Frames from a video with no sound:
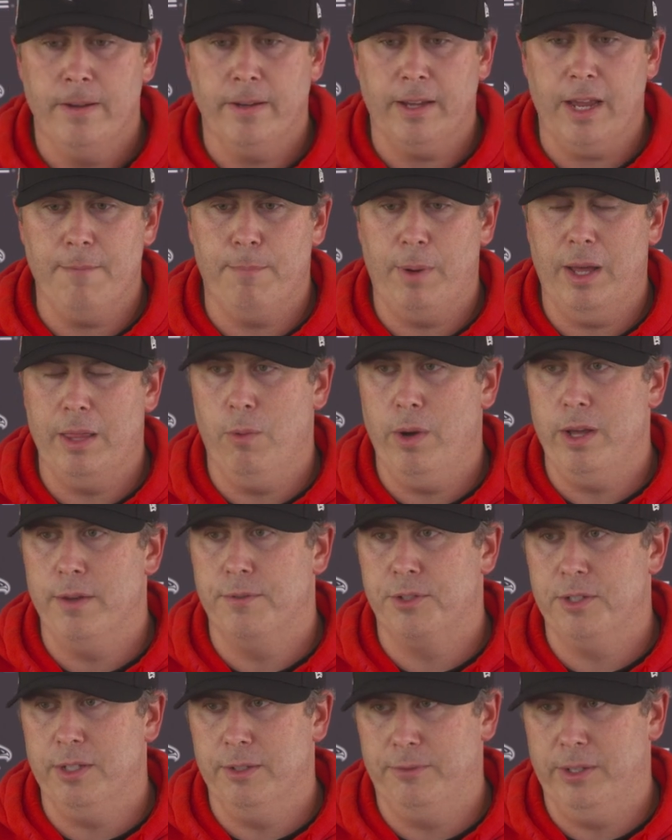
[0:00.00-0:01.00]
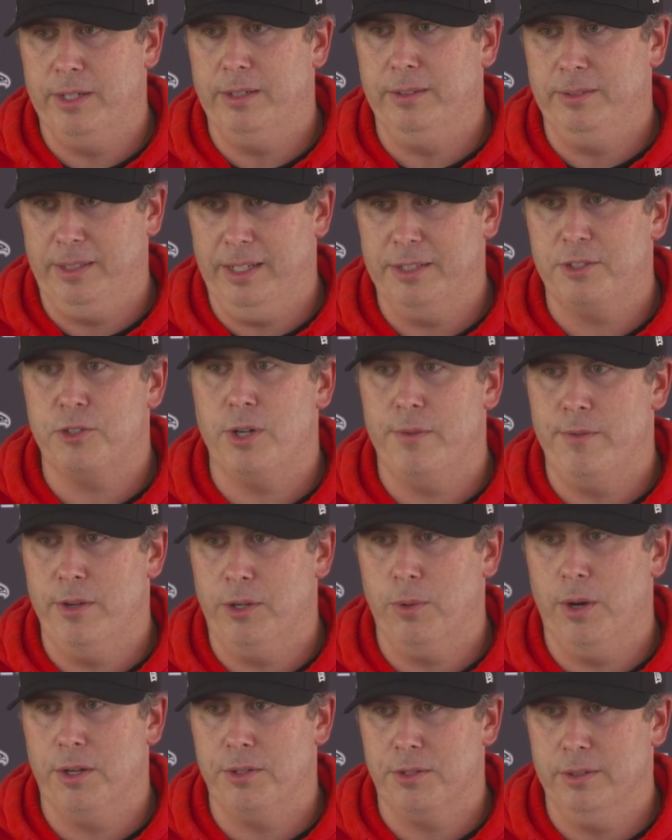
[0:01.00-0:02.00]
Came by the way of CFL. That's a trivia
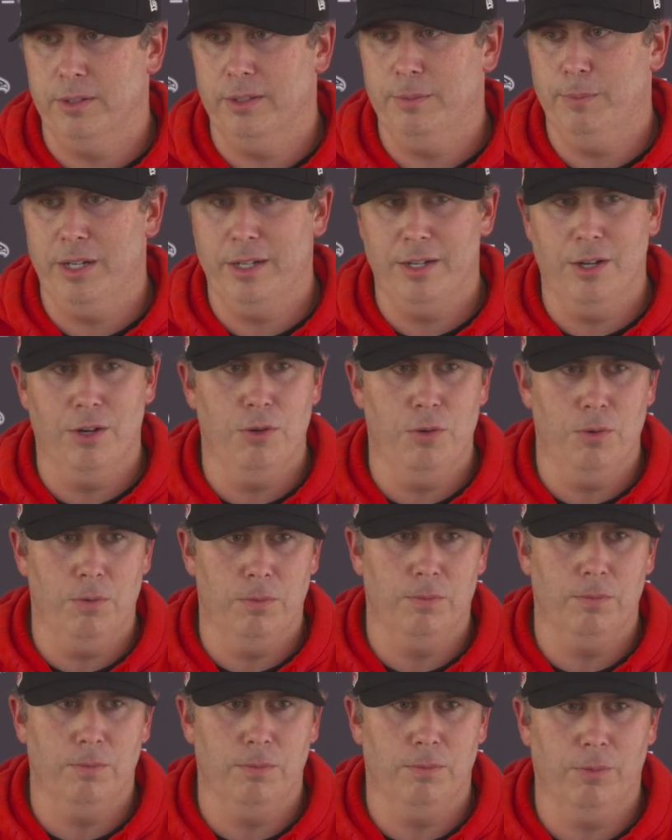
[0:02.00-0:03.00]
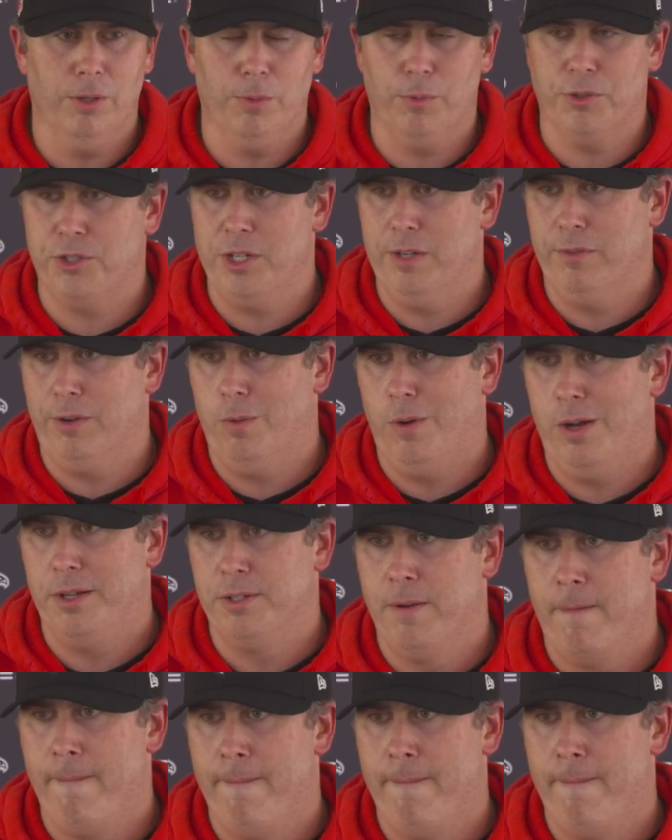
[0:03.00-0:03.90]
question. Anybody know what receiver it was?